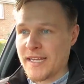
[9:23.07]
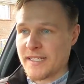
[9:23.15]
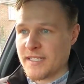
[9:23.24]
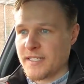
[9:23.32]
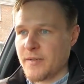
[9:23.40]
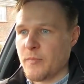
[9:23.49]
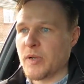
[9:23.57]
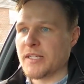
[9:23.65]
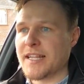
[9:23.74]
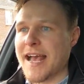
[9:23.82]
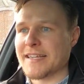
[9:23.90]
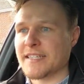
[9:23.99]
It's as simple
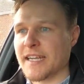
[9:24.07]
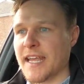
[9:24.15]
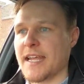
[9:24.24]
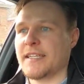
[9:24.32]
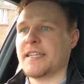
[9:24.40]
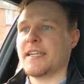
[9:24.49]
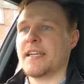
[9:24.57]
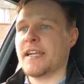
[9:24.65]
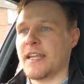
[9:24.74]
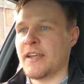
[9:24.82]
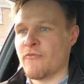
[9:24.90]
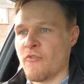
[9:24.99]
as that. So getting
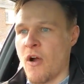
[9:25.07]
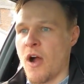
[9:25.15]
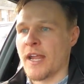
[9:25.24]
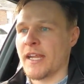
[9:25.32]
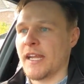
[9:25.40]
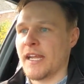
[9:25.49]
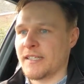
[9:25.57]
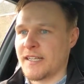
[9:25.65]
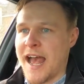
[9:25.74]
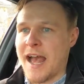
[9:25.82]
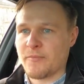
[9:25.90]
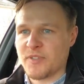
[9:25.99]
it right
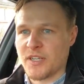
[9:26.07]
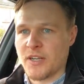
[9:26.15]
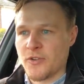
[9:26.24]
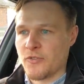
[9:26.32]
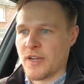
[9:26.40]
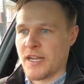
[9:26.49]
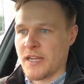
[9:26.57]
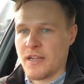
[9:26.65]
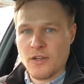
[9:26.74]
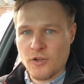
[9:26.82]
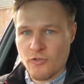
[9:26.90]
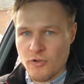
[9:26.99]
is absolutely
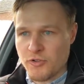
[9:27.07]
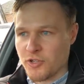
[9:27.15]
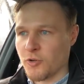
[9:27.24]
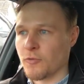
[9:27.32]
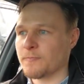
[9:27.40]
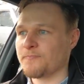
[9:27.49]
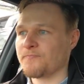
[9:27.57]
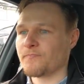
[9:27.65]
crucial.